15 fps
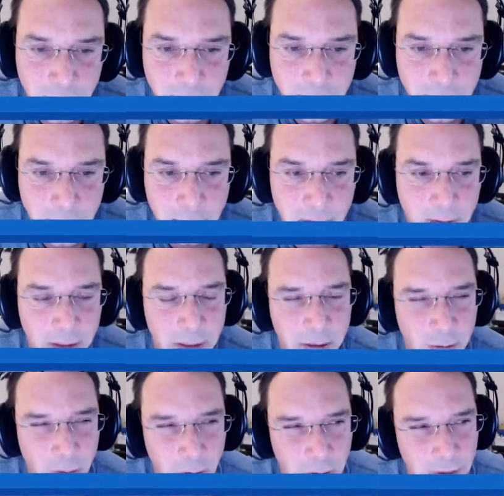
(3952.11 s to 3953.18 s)
Because I don't,
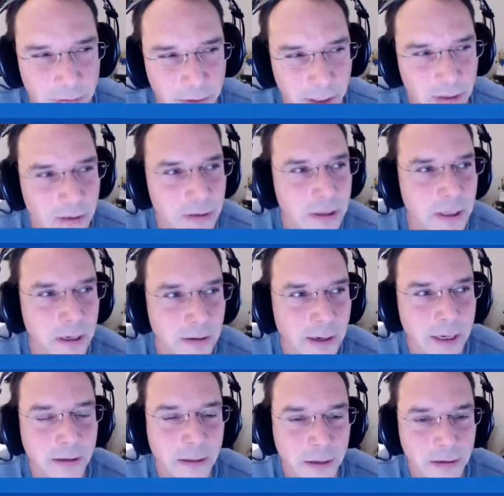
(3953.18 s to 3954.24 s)
all the vendors that are
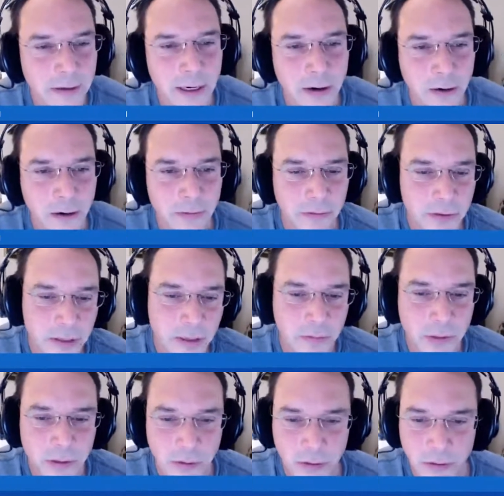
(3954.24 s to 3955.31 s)
out there, they offer some
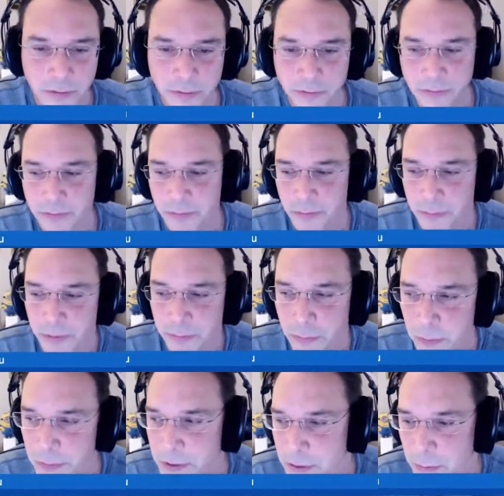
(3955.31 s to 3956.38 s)
sort of
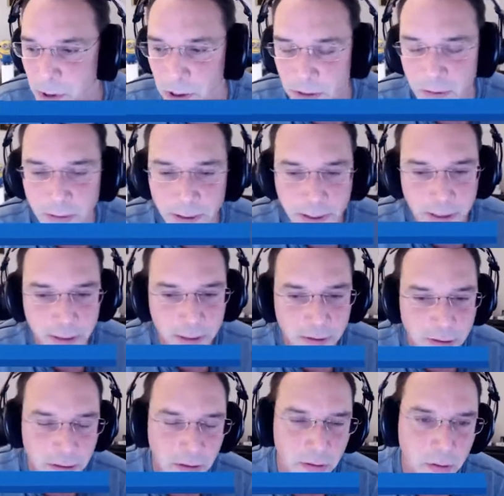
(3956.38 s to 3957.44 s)
performance monitoring in their
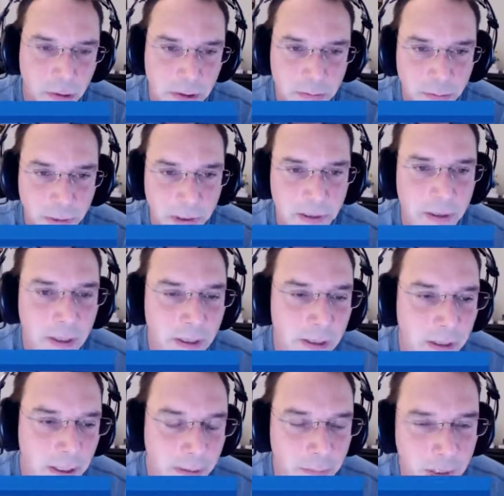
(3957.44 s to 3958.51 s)
solution, but
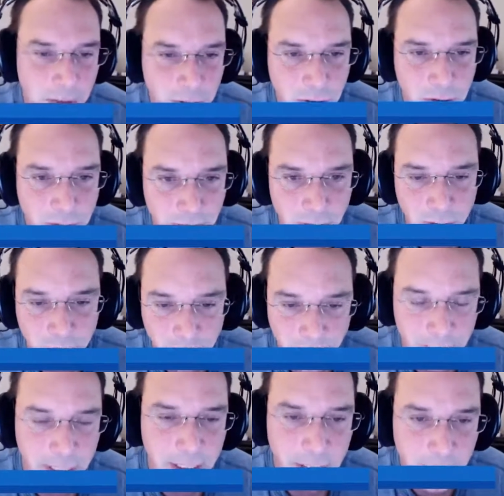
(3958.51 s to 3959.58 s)
I'm not sure they're all
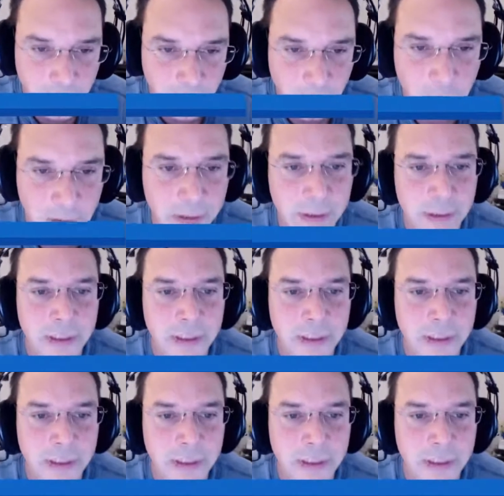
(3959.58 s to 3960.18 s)
created equal.